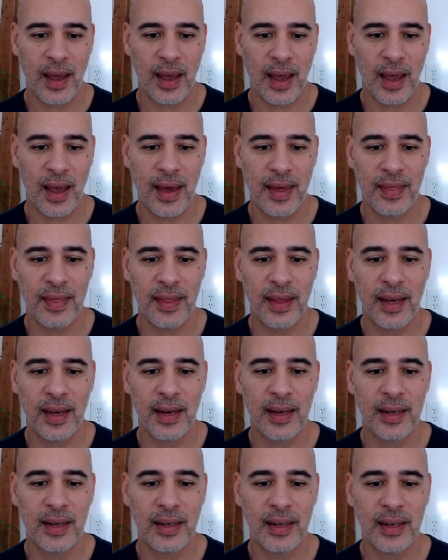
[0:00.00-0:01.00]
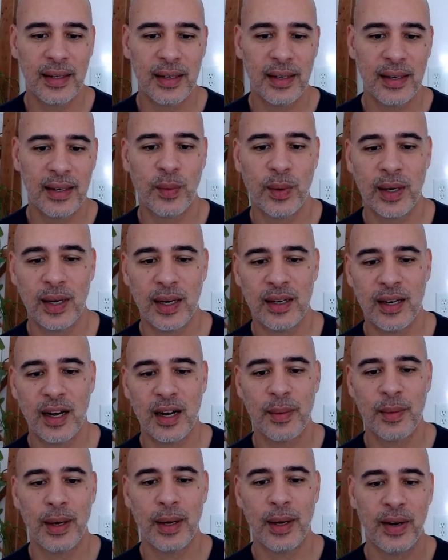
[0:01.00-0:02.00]
And then we're going to talk
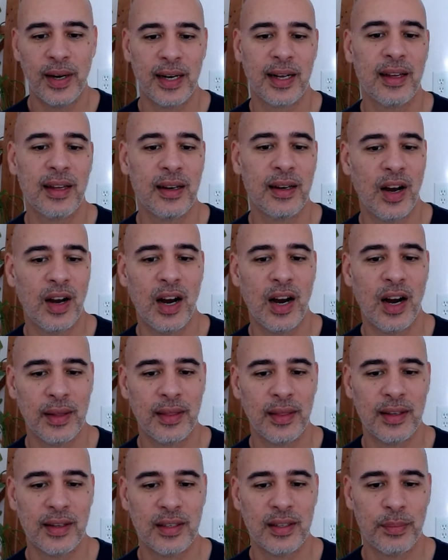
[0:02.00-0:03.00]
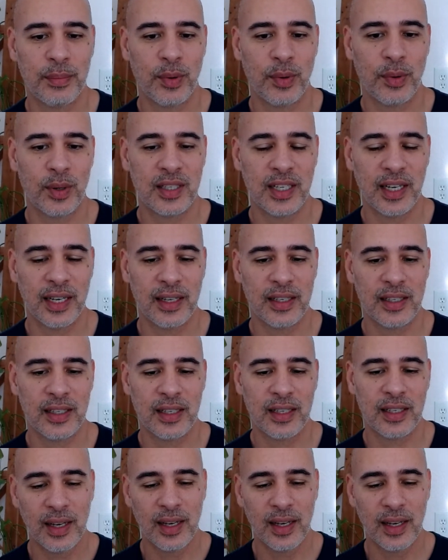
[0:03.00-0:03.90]
about creating an environment that supports change.